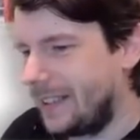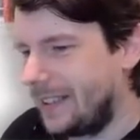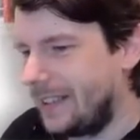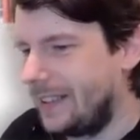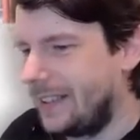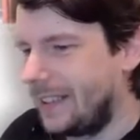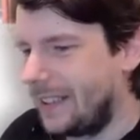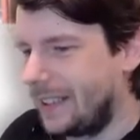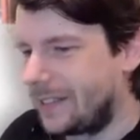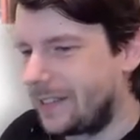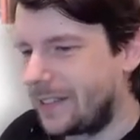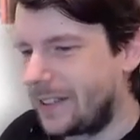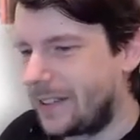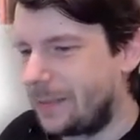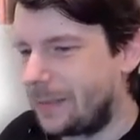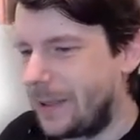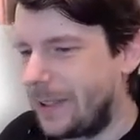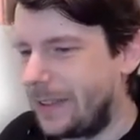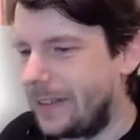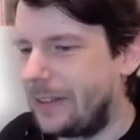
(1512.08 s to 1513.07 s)
the address
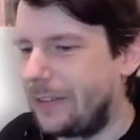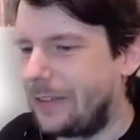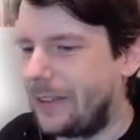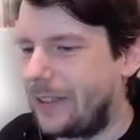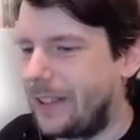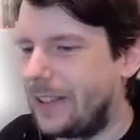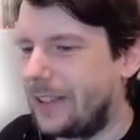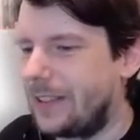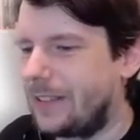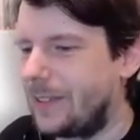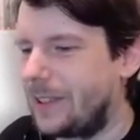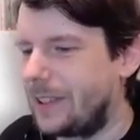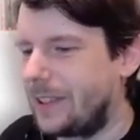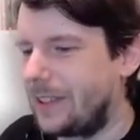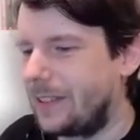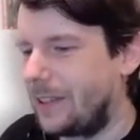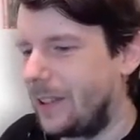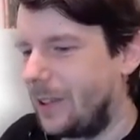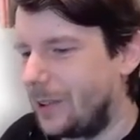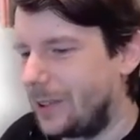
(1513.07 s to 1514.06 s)
specifies
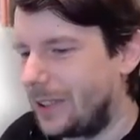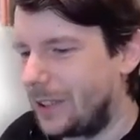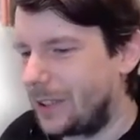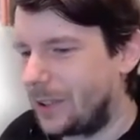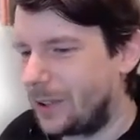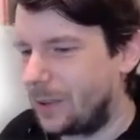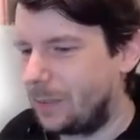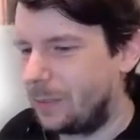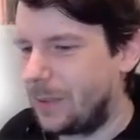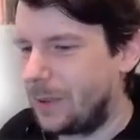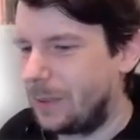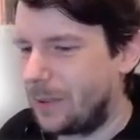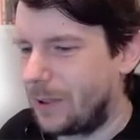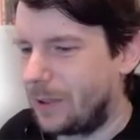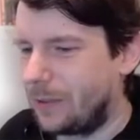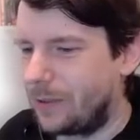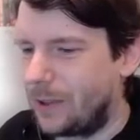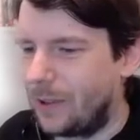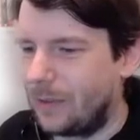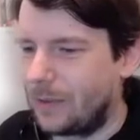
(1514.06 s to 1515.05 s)
whether routing should be
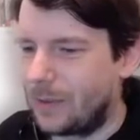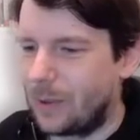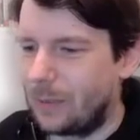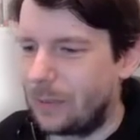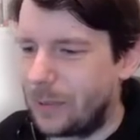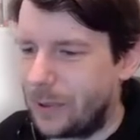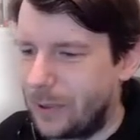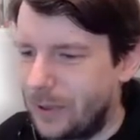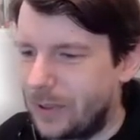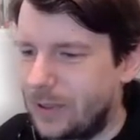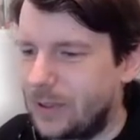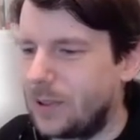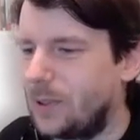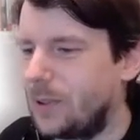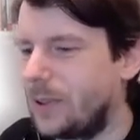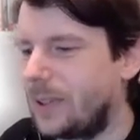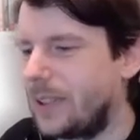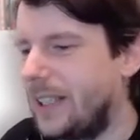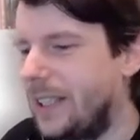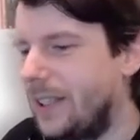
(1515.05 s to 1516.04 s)
performed on point code